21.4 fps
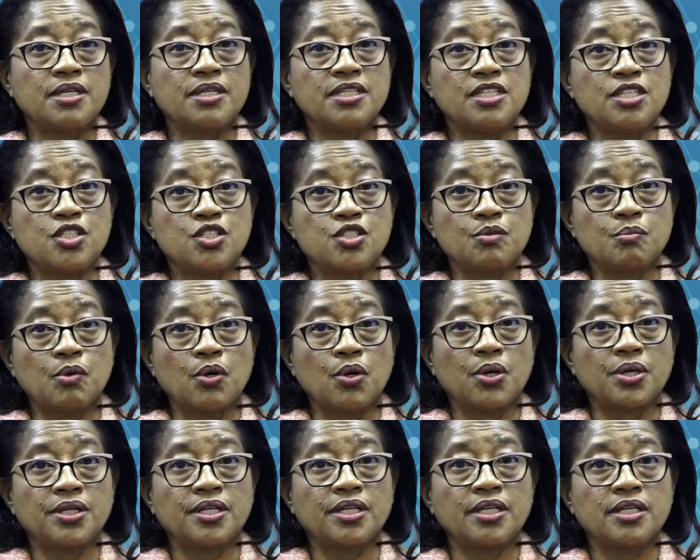each
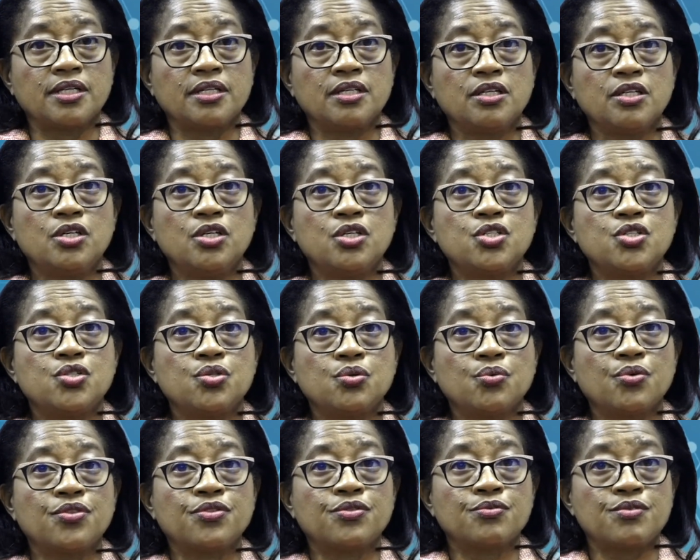morning
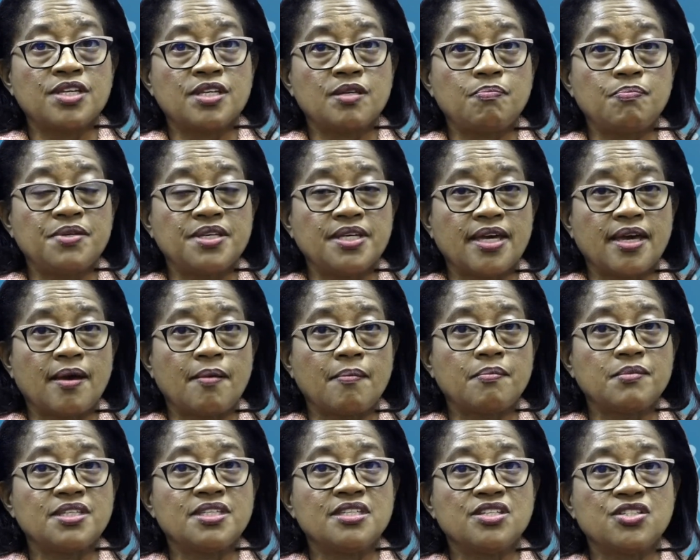to 3 p.m.
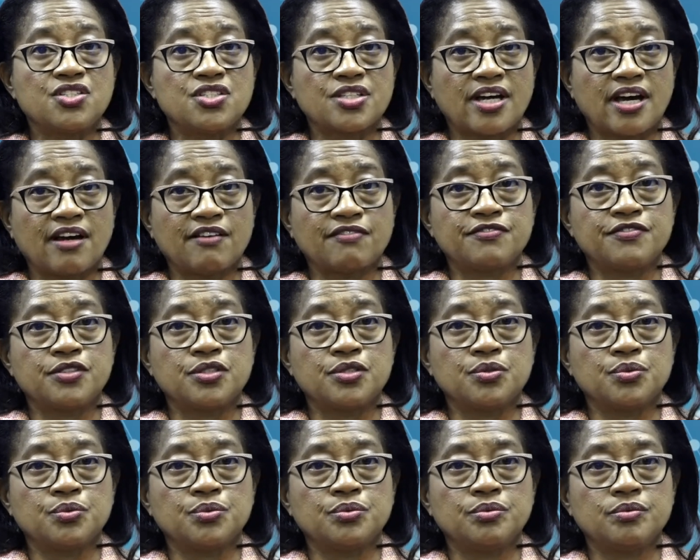each
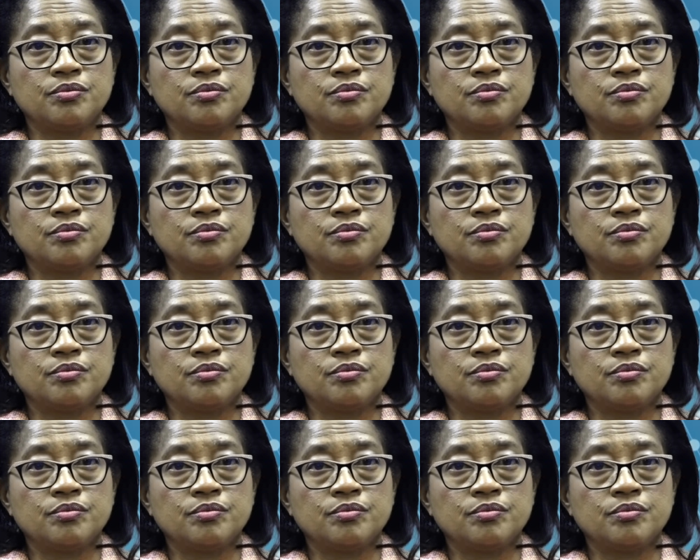afternoon.